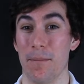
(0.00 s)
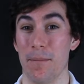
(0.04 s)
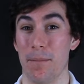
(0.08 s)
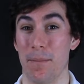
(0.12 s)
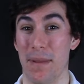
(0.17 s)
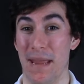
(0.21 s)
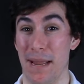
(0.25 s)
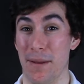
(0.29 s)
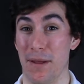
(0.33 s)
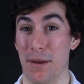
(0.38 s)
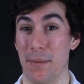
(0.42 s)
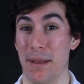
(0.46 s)

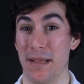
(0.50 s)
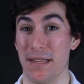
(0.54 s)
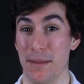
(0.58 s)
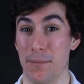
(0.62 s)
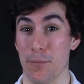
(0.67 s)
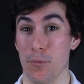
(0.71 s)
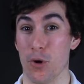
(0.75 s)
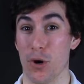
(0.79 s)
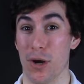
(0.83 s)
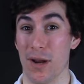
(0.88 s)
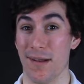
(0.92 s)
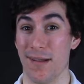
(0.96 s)
Being able to make the
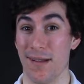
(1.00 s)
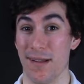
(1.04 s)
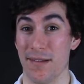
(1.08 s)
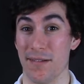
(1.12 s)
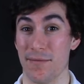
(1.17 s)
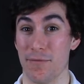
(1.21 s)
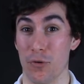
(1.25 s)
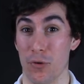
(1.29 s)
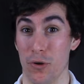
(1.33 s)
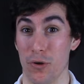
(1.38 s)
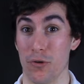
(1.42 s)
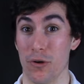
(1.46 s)
mortgage is
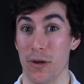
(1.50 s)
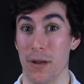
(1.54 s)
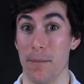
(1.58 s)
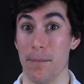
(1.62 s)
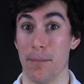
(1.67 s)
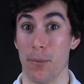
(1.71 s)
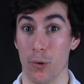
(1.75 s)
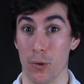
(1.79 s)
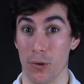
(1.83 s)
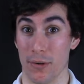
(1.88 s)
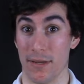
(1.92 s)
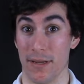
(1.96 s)
really, really
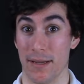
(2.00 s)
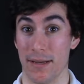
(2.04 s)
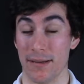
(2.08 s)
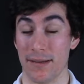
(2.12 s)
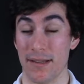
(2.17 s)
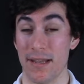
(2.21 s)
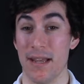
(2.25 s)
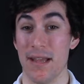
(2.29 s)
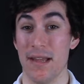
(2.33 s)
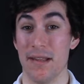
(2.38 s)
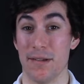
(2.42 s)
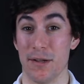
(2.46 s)
important.
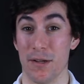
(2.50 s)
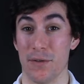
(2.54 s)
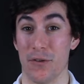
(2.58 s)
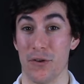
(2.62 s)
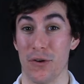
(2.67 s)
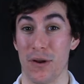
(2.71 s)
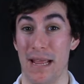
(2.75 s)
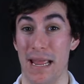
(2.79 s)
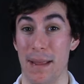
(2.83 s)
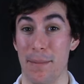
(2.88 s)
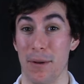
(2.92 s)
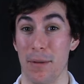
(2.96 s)
So if
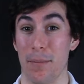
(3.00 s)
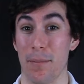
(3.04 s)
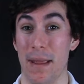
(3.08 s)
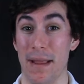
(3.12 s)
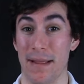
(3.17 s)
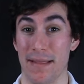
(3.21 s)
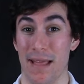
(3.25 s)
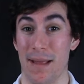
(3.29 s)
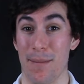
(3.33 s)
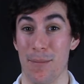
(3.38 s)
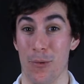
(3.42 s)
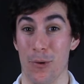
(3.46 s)
you're not able to
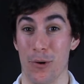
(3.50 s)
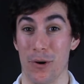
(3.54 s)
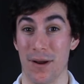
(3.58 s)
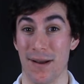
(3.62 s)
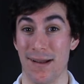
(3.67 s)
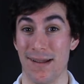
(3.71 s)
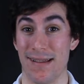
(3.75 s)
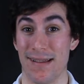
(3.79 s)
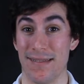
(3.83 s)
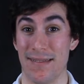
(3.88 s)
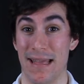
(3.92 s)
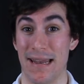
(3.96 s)
make that
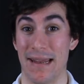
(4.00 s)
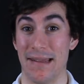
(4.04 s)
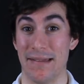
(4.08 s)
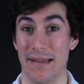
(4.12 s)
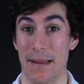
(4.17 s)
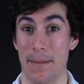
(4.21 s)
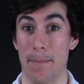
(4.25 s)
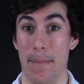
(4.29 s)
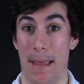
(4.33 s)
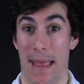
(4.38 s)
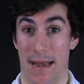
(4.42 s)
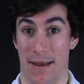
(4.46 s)
mortgage, that is
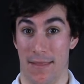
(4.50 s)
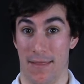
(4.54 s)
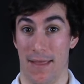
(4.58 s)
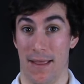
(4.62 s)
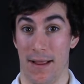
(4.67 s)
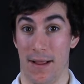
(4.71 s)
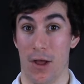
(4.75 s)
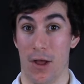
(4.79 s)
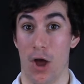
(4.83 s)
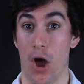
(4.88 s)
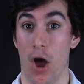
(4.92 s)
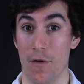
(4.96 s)
a bad
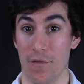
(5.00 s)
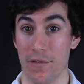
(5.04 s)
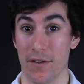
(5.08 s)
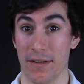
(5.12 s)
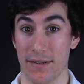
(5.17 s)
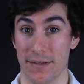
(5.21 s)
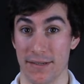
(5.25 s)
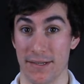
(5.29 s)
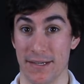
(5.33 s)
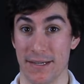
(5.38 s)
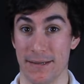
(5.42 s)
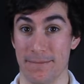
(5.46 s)
thing,
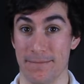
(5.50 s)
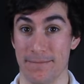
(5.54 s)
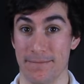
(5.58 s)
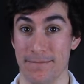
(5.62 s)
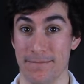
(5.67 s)
obviously.